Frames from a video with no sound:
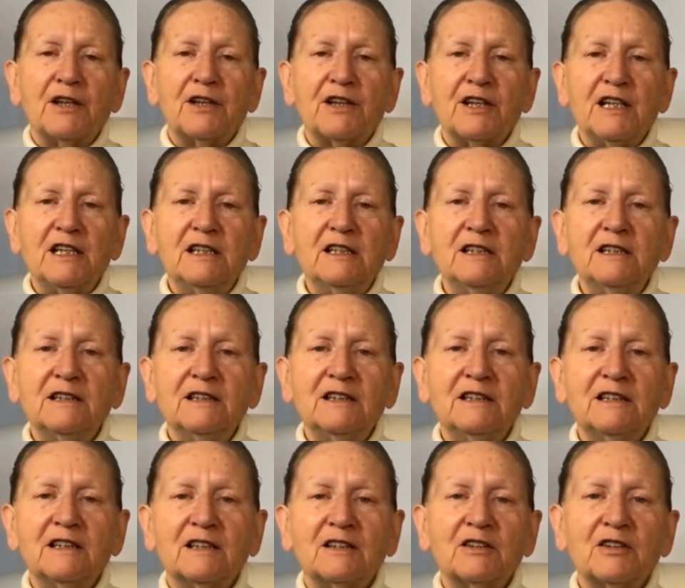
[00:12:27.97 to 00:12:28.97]

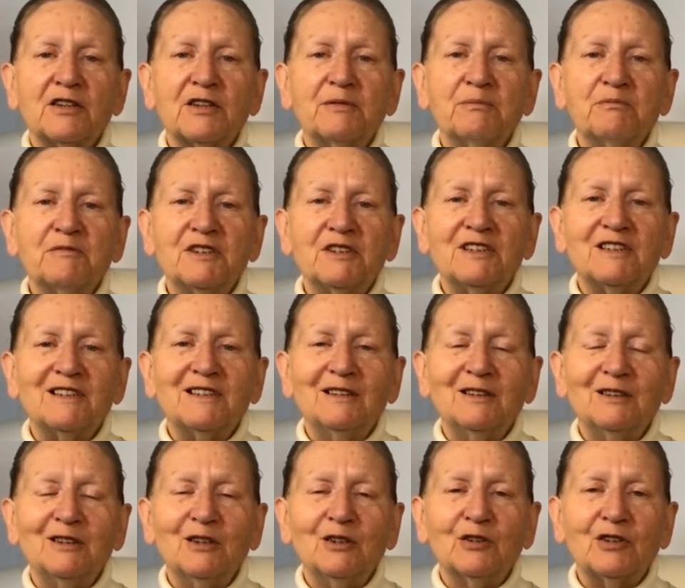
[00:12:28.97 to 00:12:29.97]
then
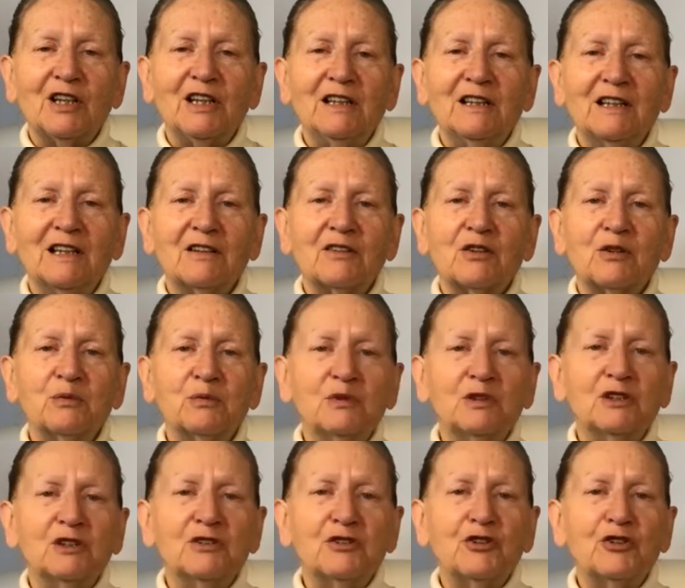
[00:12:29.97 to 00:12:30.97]
looking at the
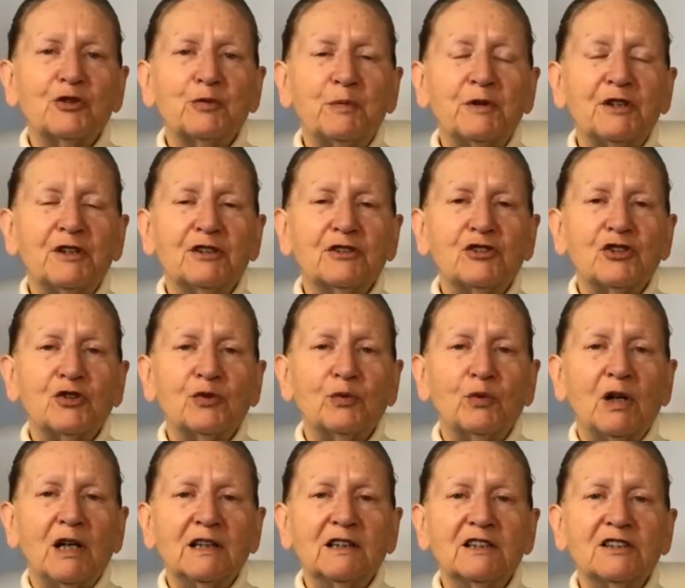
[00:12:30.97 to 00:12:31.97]
word
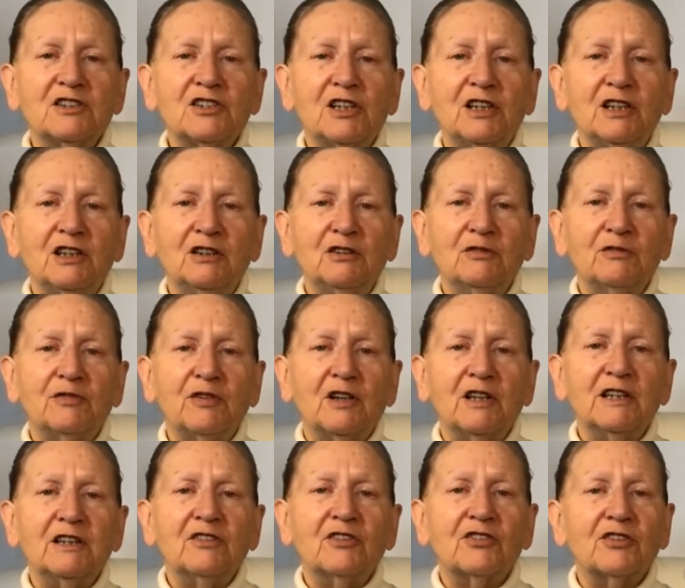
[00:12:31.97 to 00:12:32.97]
spirituality, you
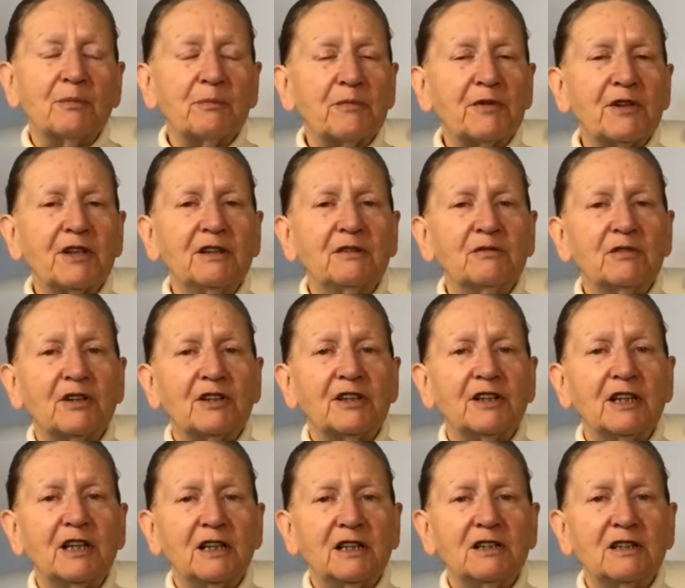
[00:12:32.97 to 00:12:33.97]
find something
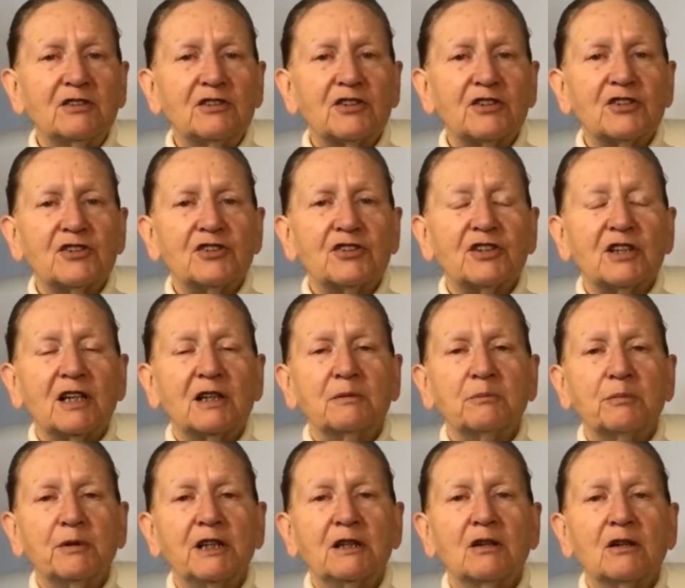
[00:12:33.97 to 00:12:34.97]
very
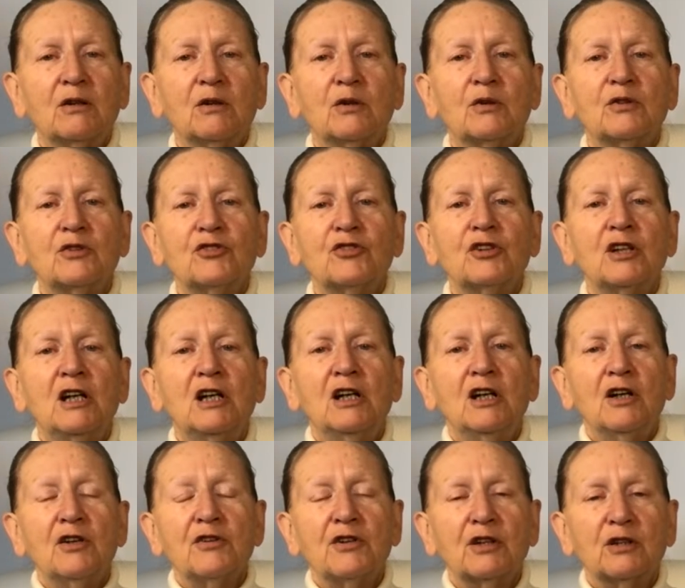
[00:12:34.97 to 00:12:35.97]
interesting, because
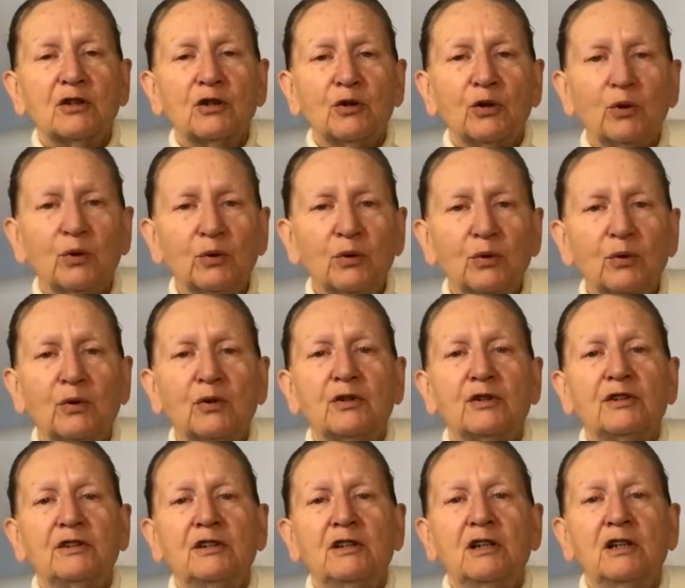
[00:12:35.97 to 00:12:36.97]
the
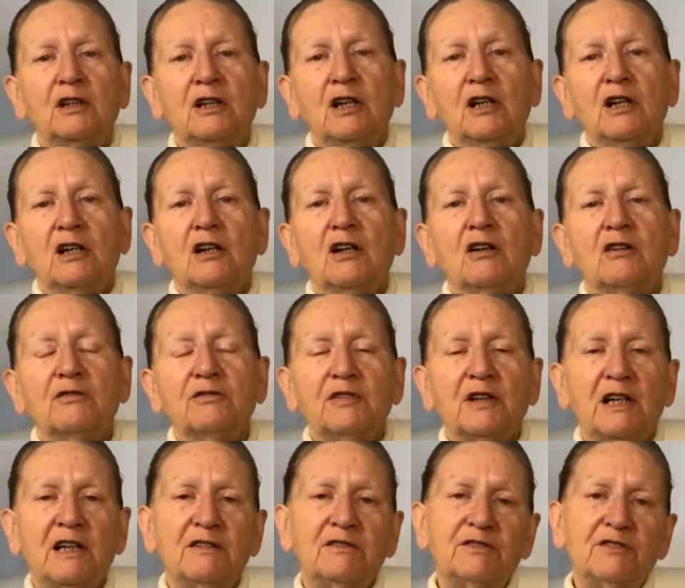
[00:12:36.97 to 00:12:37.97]
core of
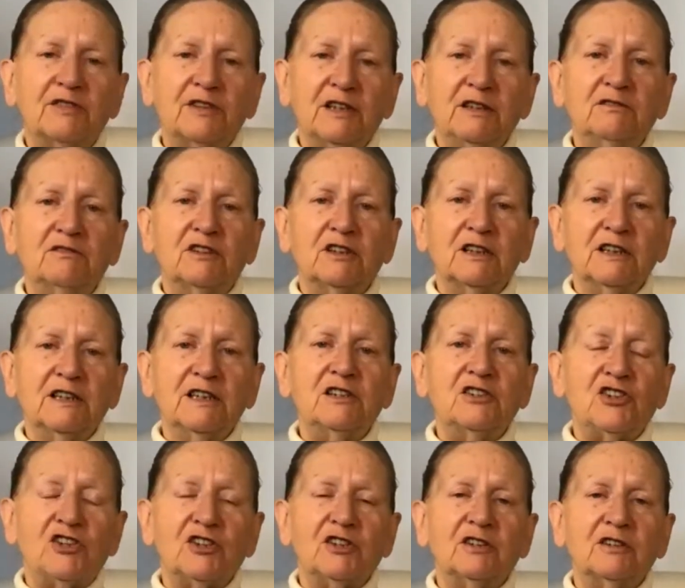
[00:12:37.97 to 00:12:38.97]
every
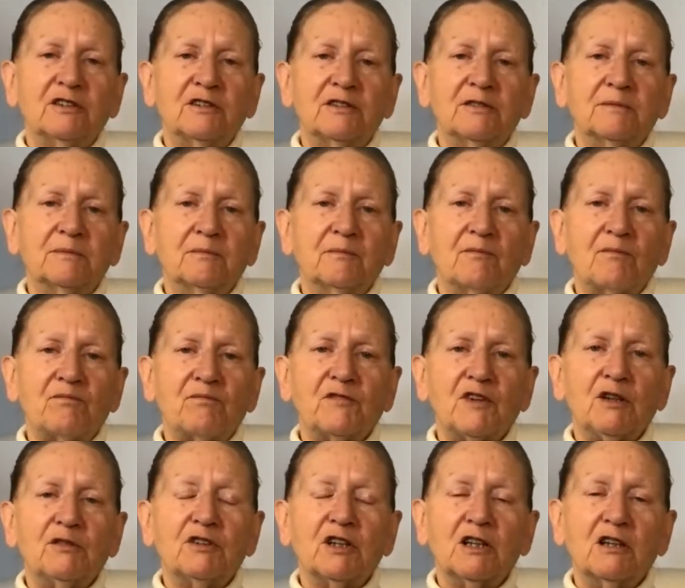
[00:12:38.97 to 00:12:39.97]
religion,
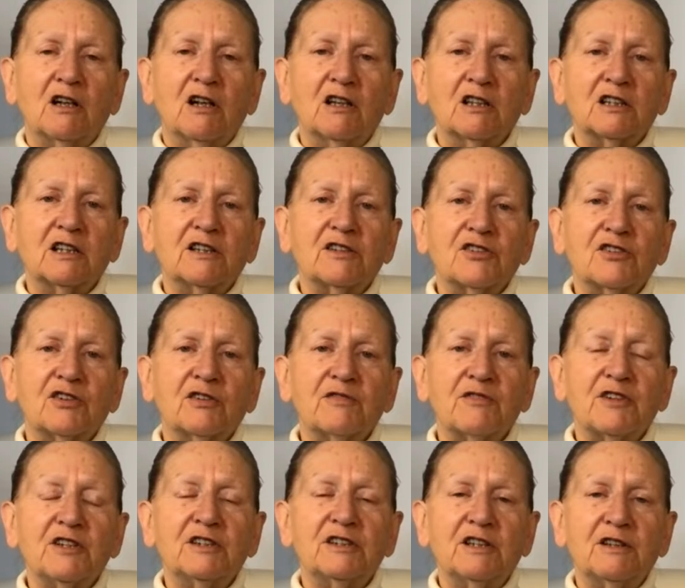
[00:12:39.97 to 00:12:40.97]
regardless
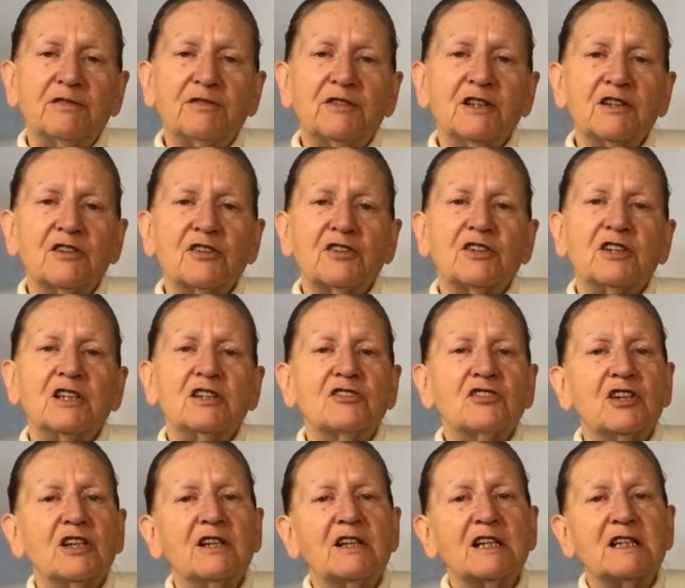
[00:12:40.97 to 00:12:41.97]
of the
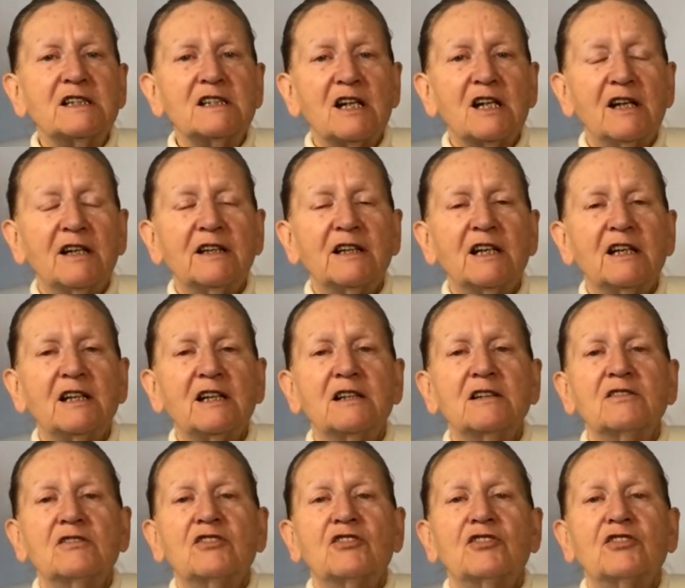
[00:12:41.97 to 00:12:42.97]
differences in the
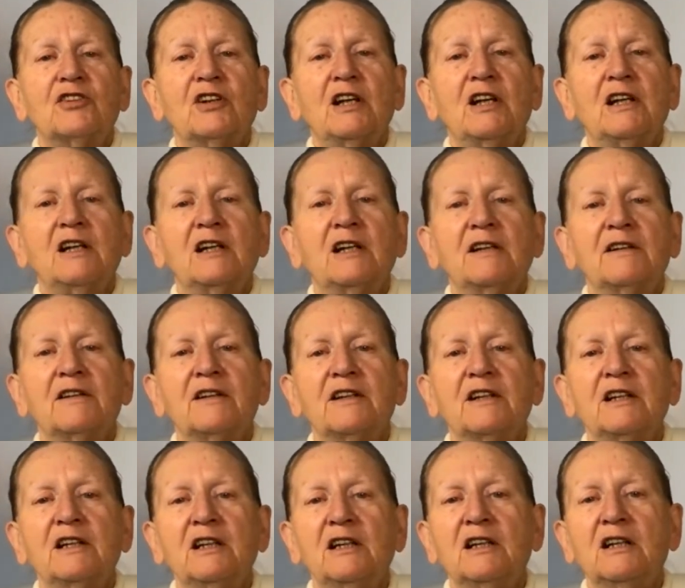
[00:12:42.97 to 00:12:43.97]
tenets and
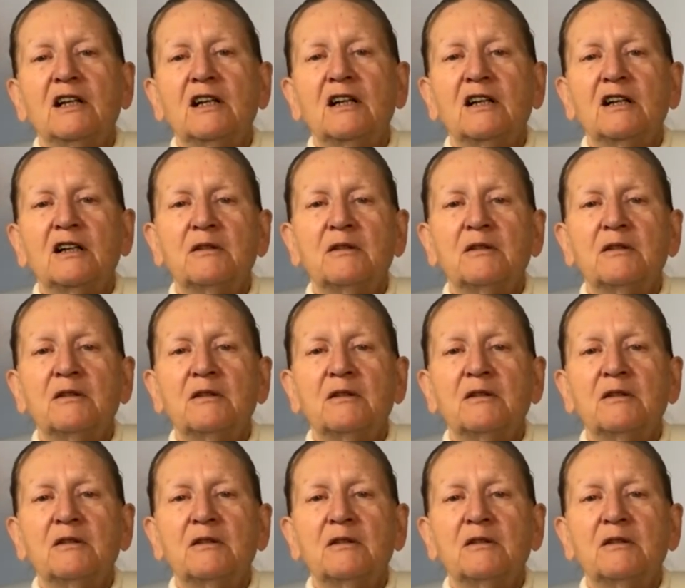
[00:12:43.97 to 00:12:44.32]
the